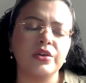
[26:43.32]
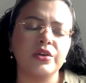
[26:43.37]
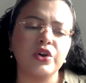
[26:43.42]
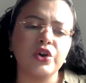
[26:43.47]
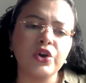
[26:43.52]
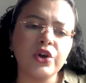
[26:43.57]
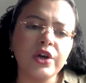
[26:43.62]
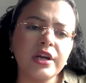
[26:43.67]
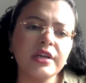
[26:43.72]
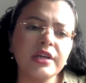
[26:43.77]

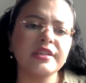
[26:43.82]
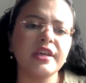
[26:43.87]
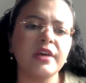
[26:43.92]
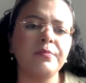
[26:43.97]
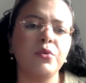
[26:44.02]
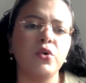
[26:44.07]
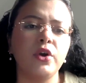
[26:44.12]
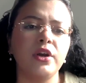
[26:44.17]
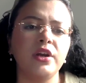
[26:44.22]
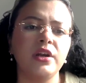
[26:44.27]
Critics
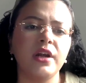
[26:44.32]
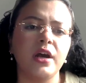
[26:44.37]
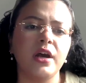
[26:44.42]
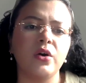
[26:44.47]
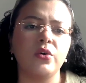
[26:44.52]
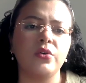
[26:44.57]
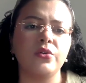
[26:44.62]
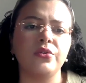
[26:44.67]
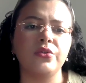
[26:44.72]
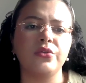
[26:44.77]
have pointed
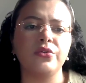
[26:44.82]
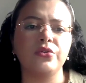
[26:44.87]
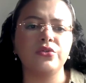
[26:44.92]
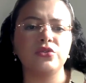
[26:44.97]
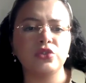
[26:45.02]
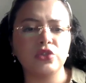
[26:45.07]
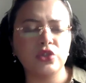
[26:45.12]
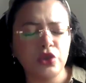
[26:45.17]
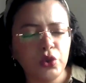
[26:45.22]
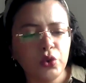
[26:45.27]
out
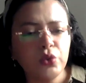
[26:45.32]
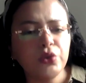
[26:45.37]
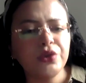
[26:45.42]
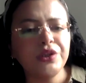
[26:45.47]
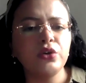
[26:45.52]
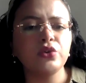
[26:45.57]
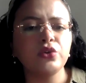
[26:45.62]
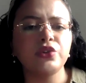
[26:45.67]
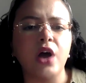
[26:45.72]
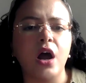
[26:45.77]
two
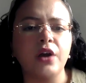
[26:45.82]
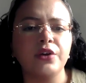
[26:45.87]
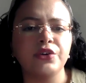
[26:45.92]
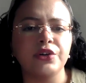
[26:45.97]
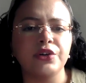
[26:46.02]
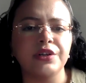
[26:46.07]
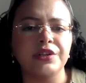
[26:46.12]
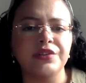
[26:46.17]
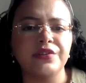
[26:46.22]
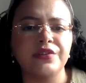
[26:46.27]
legal
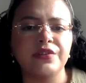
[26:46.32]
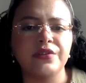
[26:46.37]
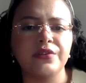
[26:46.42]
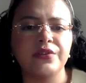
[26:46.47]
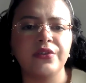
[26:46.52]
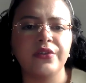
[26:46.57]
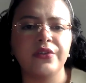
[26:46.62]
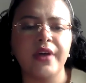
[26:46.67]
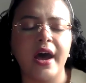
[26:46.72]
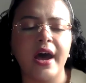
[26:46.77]
doctrines
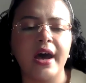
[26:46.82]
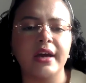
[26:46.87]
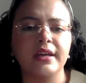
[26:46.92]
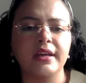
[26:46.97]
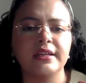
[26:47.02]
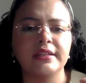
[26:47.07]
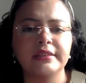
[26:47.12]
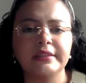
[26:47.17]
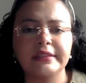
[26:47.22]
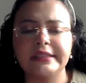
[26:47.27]
that
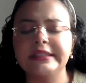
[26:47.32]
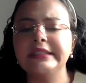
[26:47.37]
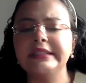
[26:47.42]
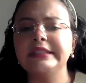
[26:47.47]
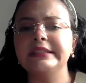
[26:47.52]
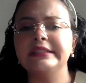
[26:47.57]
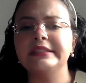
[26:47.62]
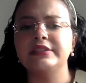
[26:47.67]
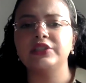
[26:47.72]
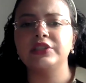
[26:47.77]
can
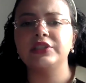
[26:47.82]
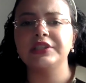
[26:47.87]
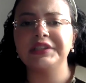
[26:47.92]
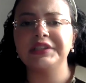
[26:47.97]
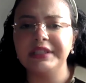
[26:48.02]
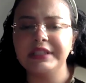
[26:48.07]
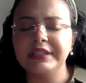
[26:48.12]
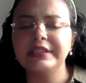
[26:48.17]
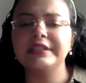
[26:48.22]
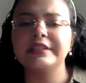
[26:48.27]
lead to
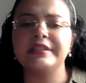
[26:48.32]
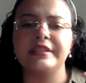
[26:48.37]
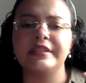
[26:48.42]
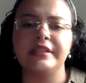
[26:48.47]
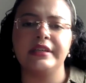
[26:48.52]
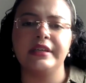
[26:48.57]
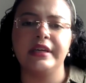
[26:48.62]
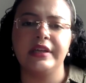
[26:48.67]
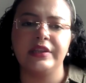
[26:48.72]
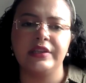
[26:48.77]

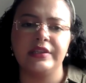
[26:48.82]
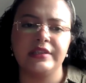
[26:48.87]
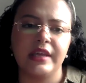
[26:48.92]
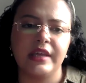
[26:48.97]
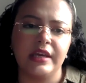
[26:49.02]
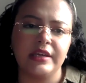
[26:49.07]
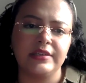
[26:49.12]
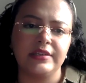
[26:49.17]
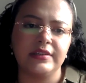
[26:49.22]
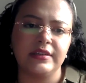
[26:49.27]
leniency in these
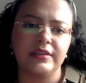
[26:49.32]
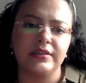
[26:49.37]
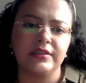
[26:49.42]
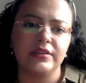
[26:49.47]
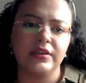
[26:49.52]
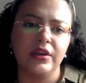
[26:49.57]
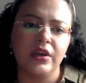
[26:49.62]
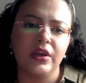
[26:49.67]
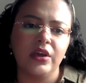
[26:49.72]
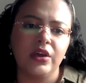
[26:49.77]
cases.